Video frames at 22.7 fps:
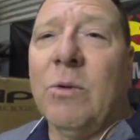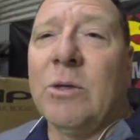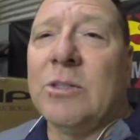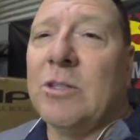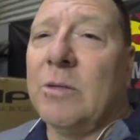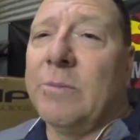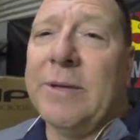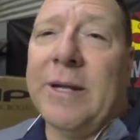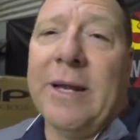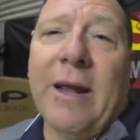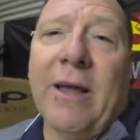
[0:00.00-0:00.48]
Which
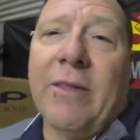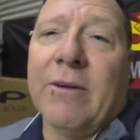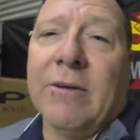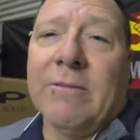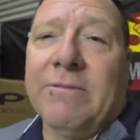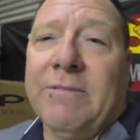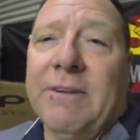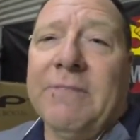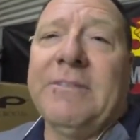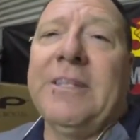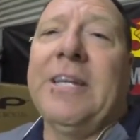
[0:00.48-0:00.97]
will be another
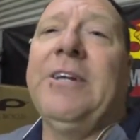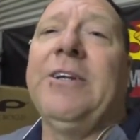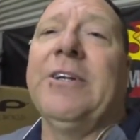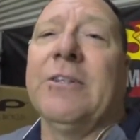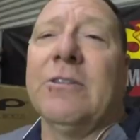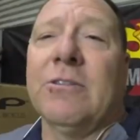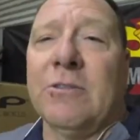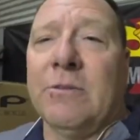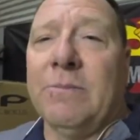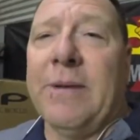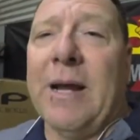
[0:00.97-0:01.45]
15
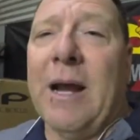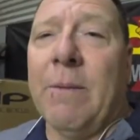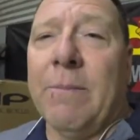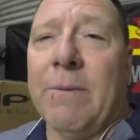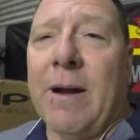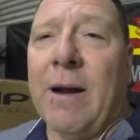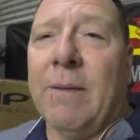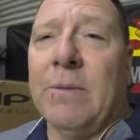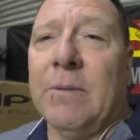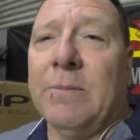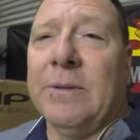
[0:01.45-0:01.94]
years from now,
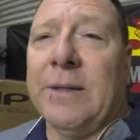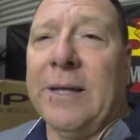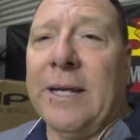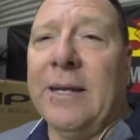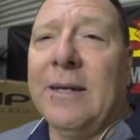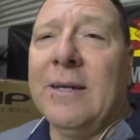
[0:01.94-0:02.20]
probably.